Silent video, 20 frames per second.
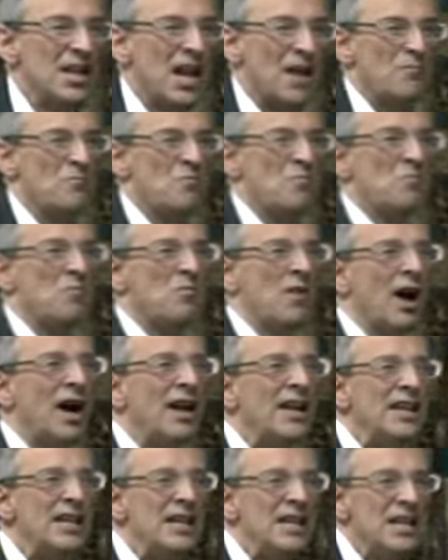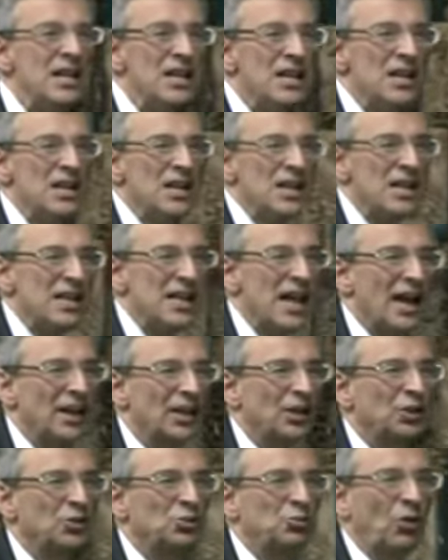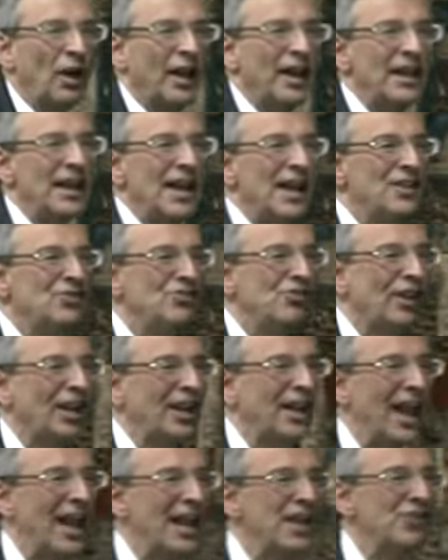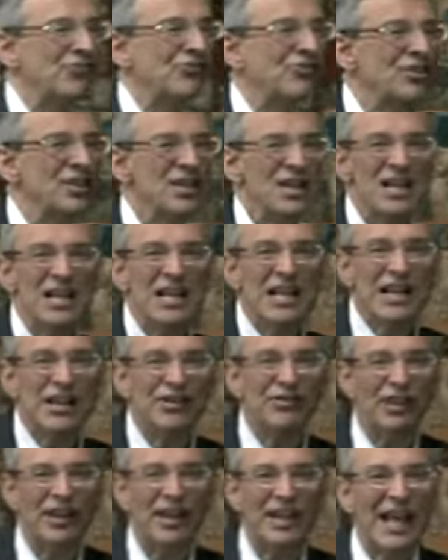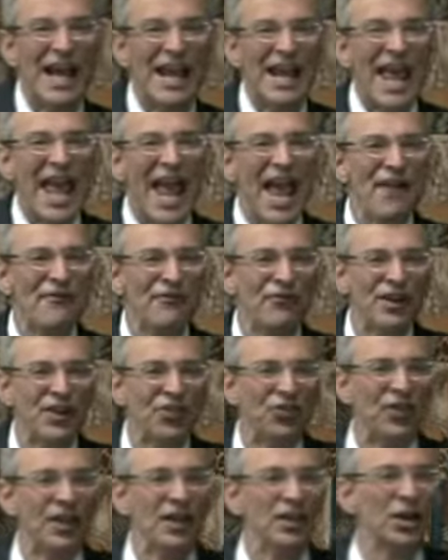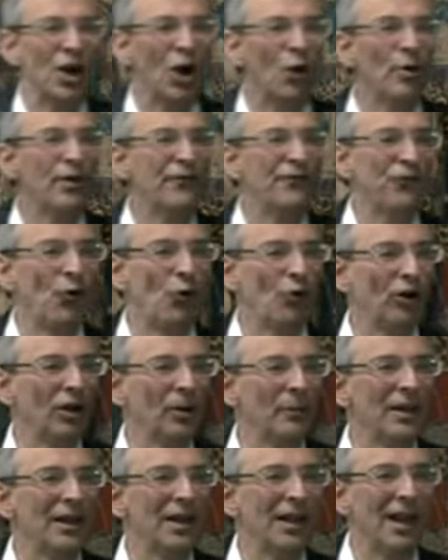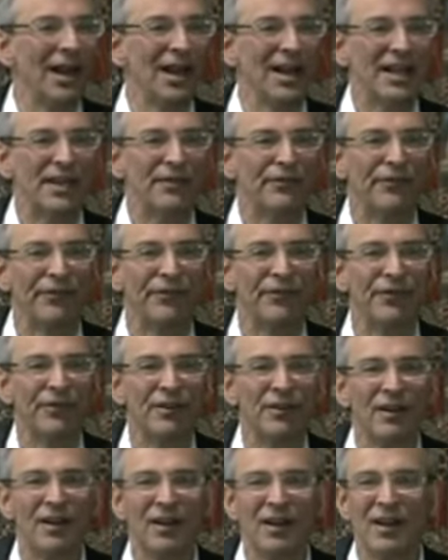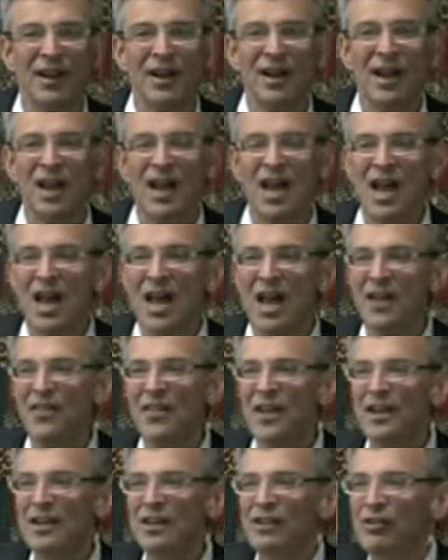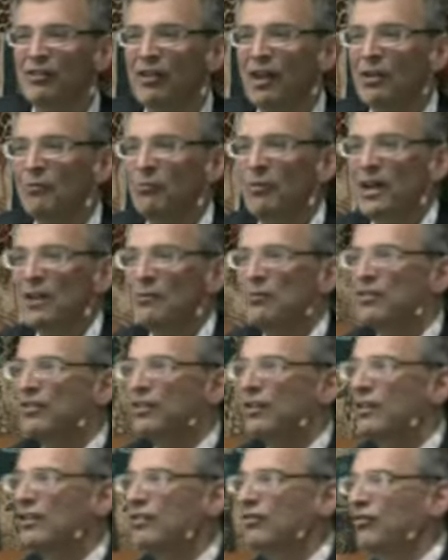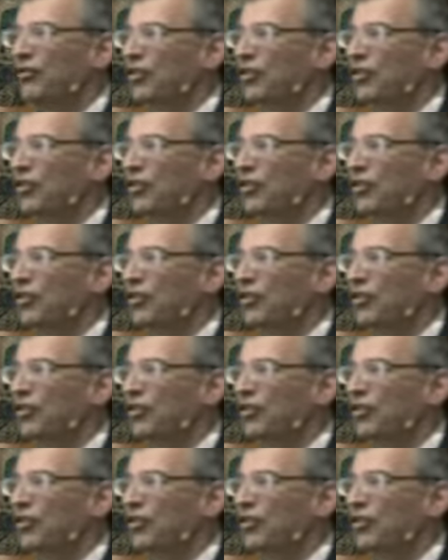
He had money. He had a great education. He said he had everything going for him in life. And then he said when he was in